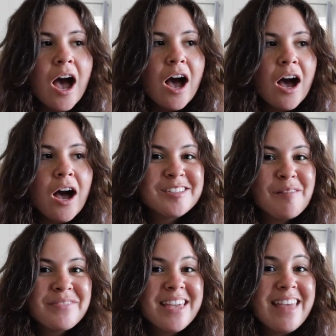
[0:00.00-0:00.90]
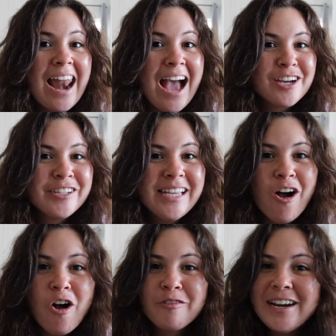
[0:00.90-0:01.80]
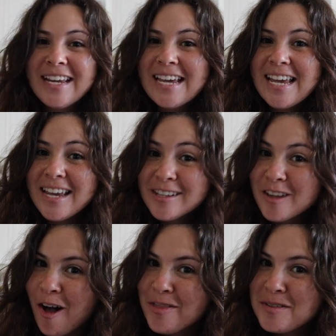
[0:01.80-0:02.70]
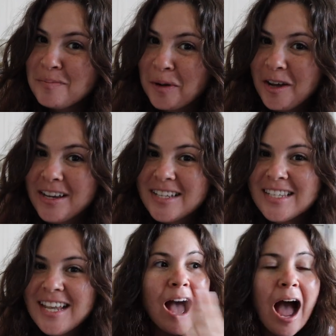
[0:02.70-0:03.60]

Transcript: Uh, something that actually already is on the books.